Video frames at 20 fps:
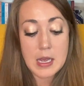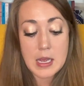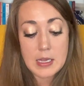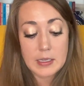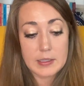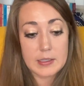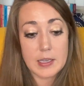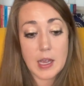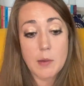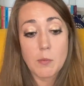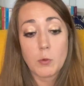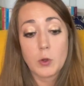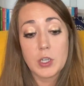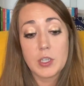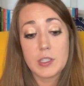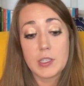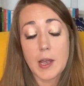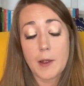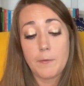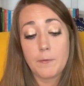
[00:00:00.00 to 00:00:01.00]
Some were
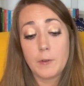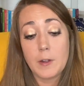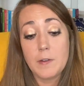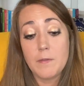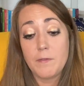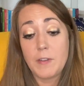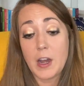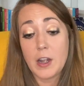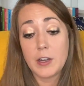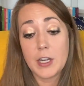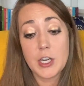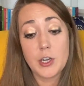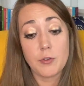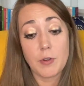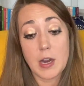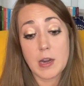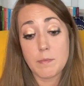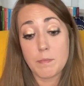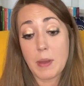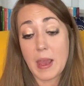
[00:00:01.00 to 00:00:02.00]
suffering very
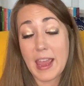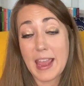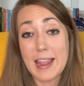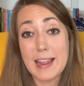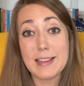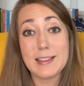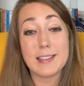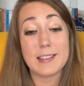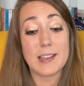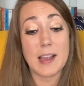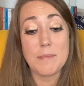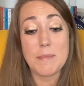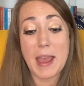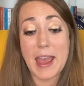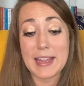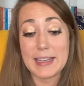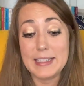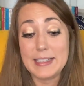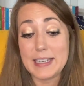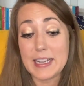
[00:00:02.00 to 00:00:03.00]
great pain. Some
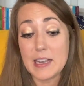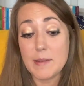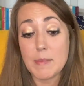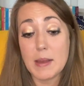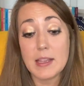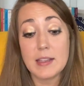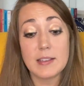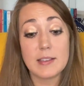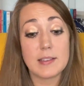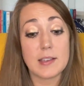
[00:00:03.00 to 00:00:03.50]
had demons,